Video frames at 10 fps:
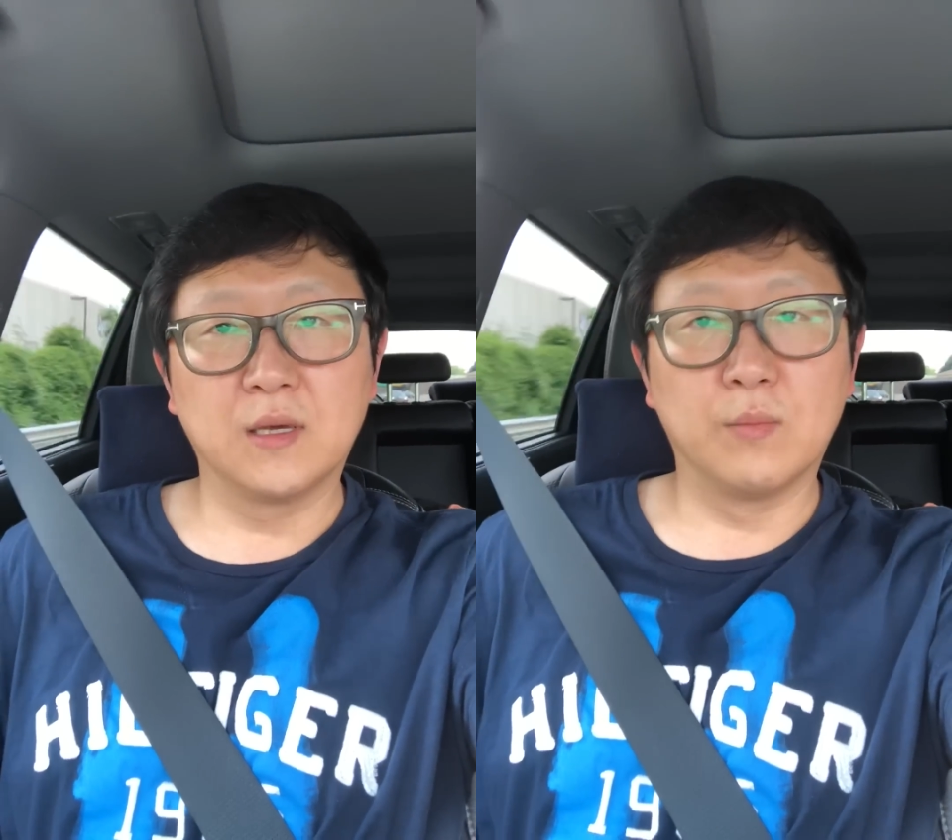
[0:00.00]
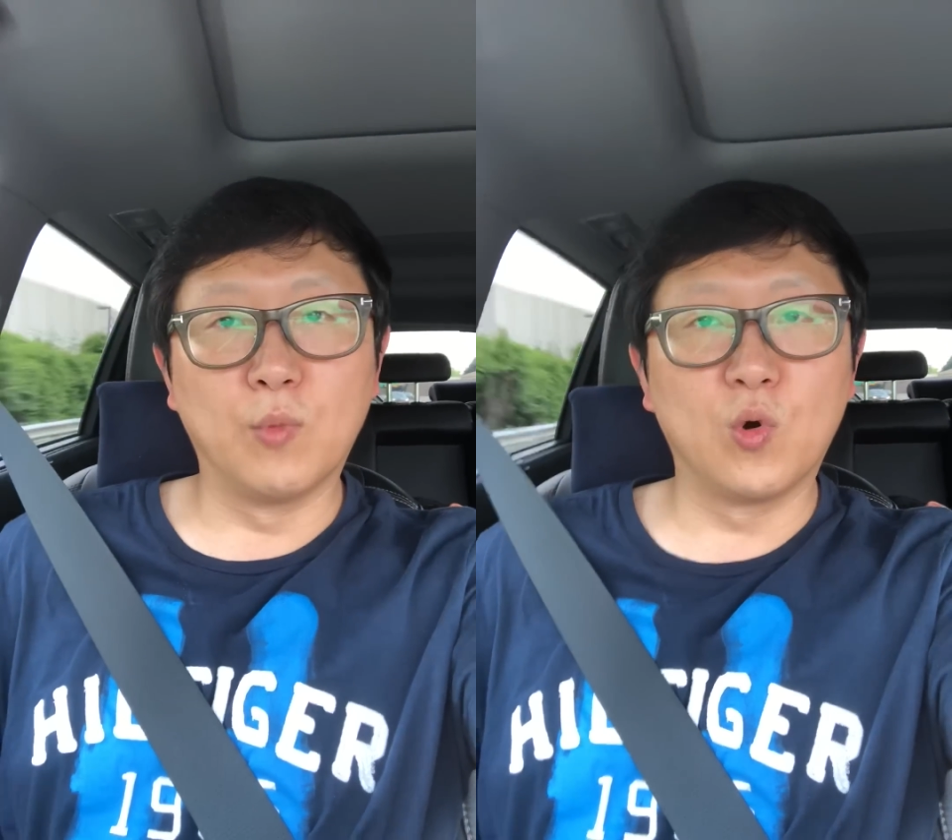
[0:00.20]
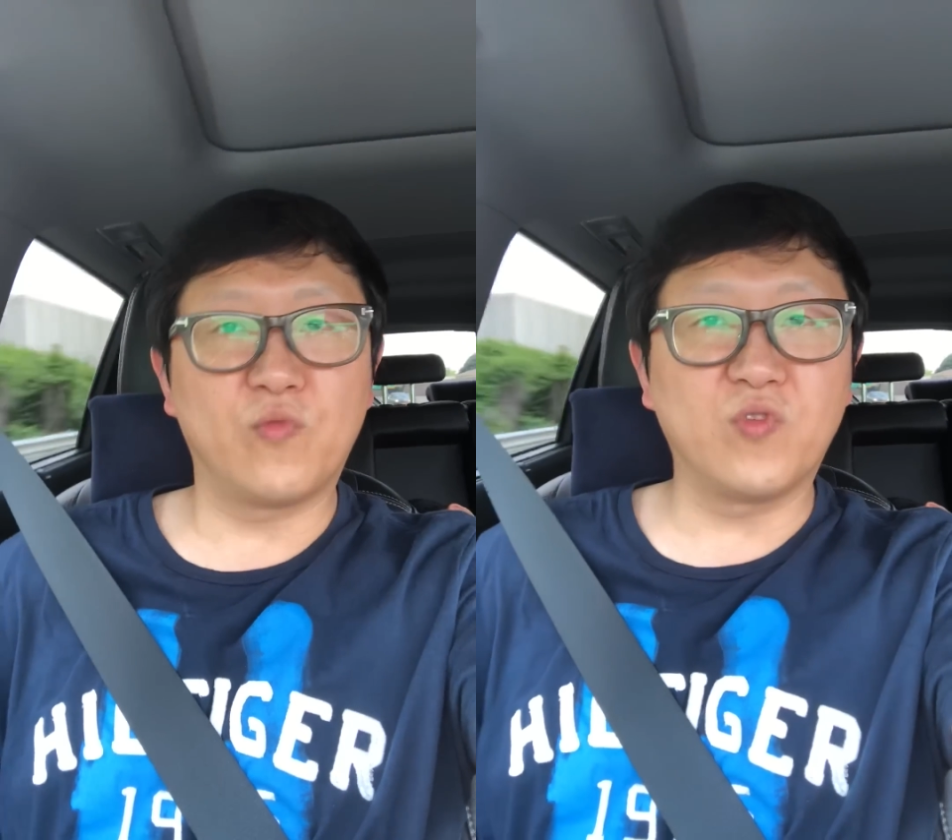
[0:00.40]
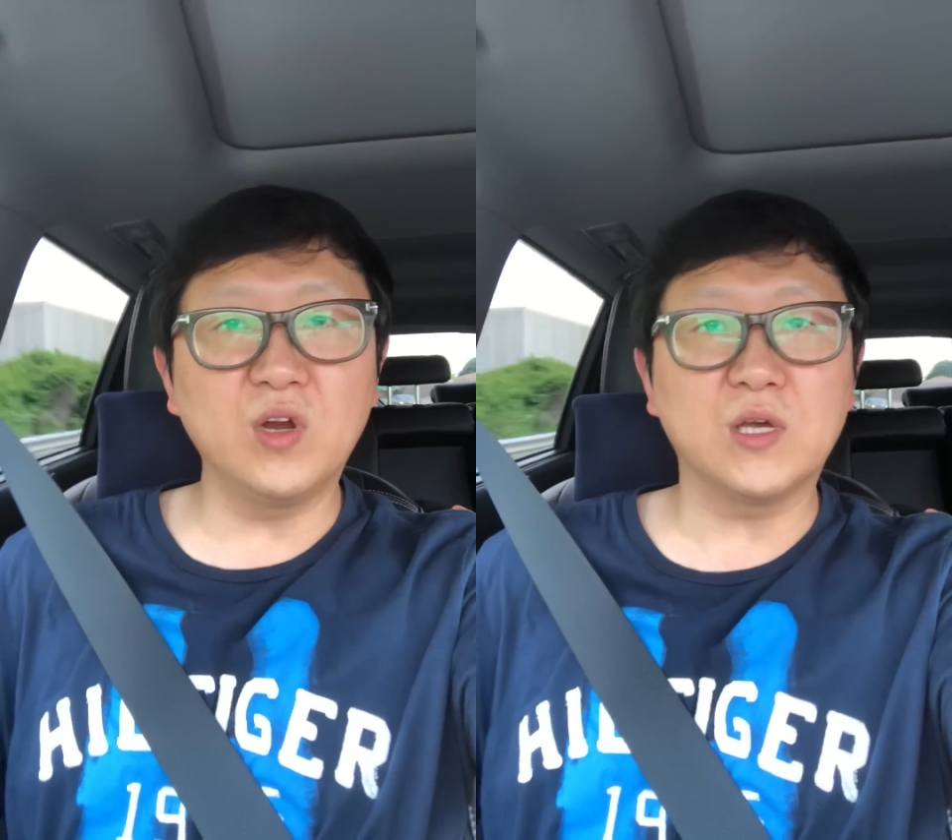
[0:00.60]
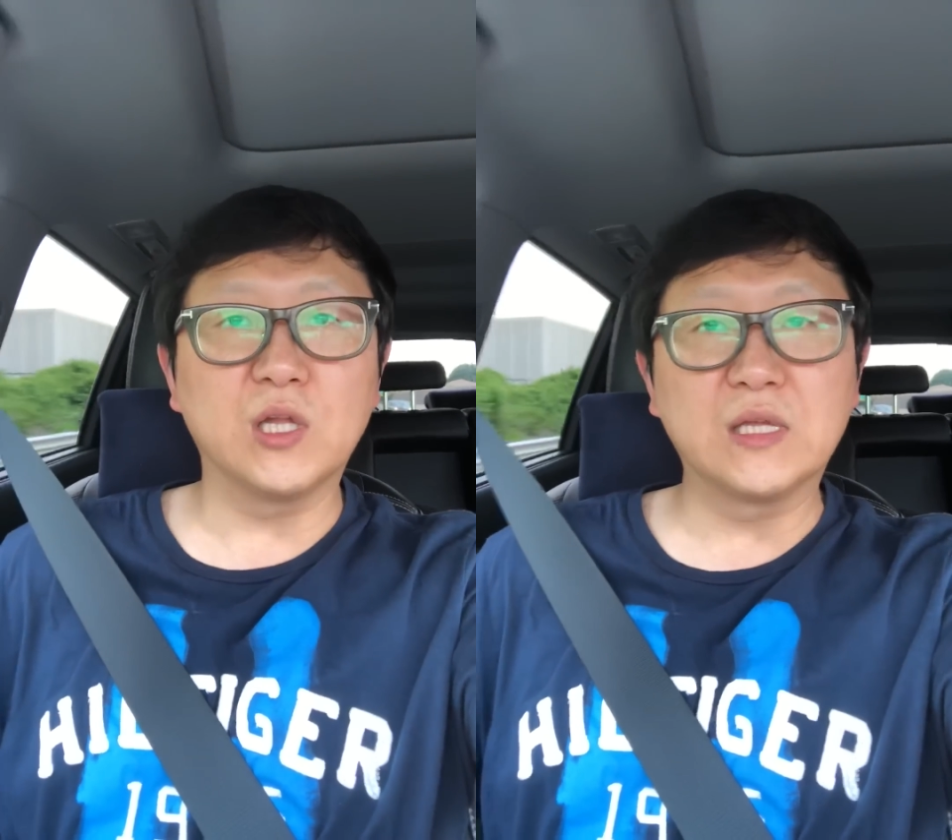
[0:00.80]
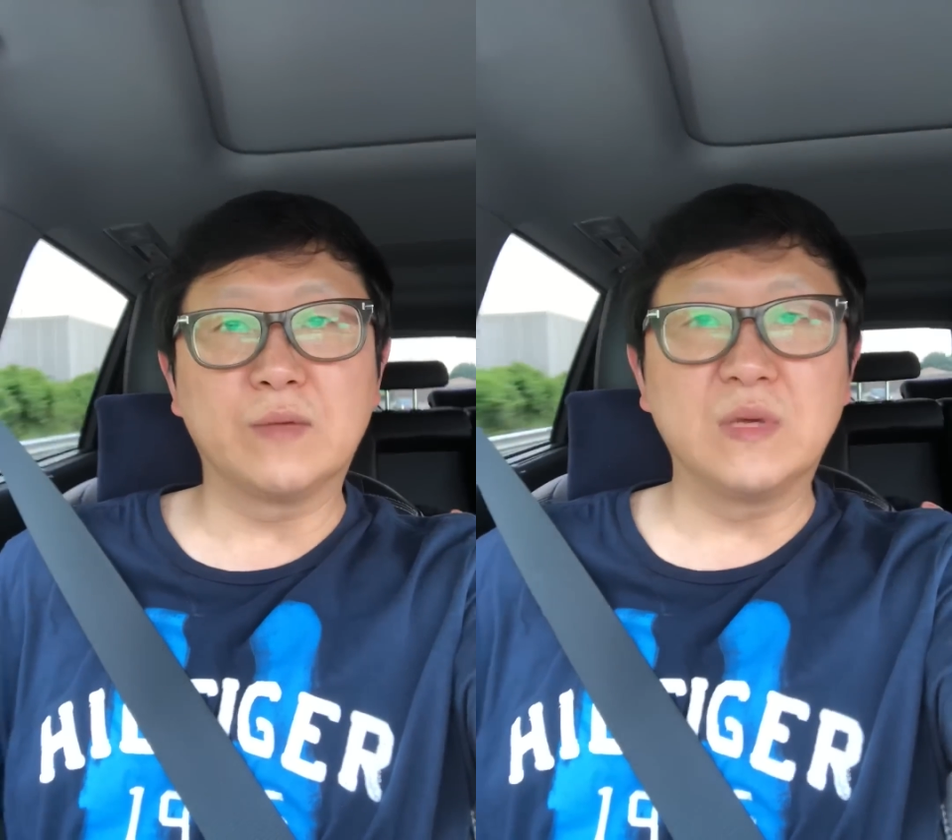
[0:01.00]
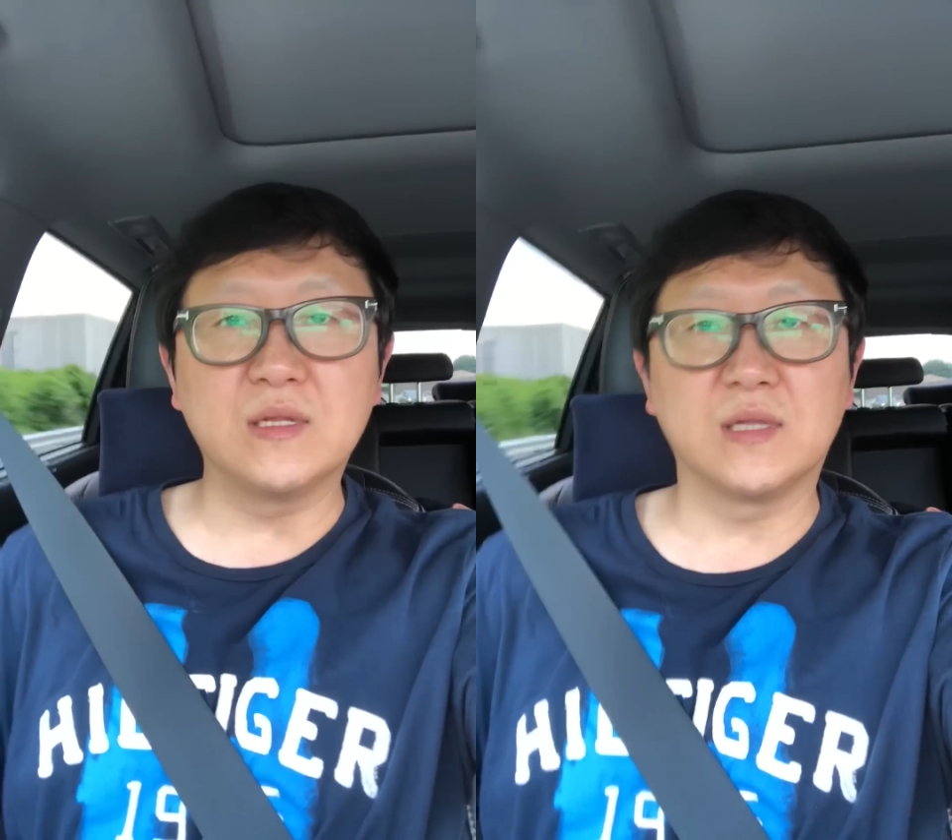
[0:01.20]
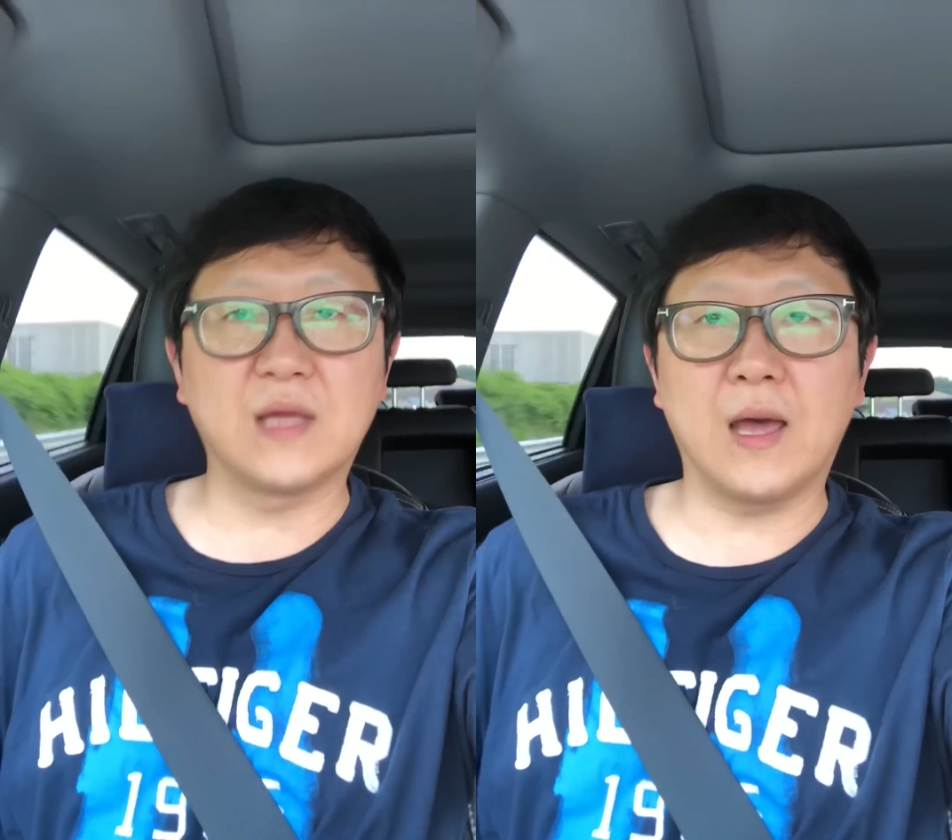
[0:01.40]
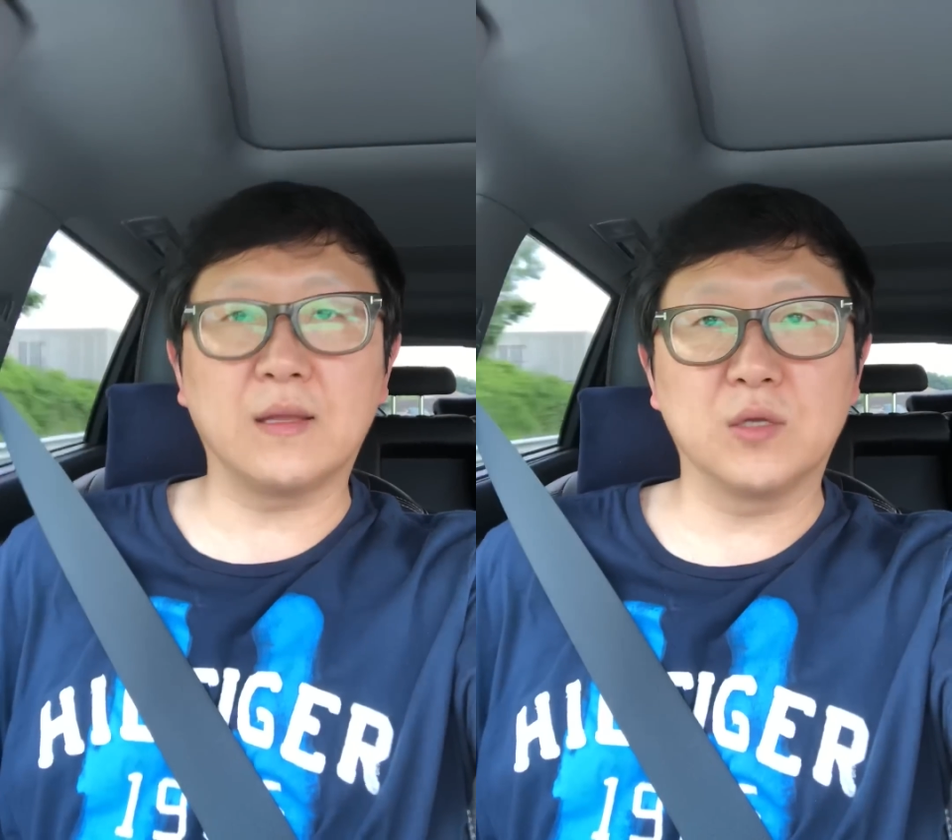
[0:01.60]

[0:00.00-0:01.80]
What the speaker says: More frequently meaning that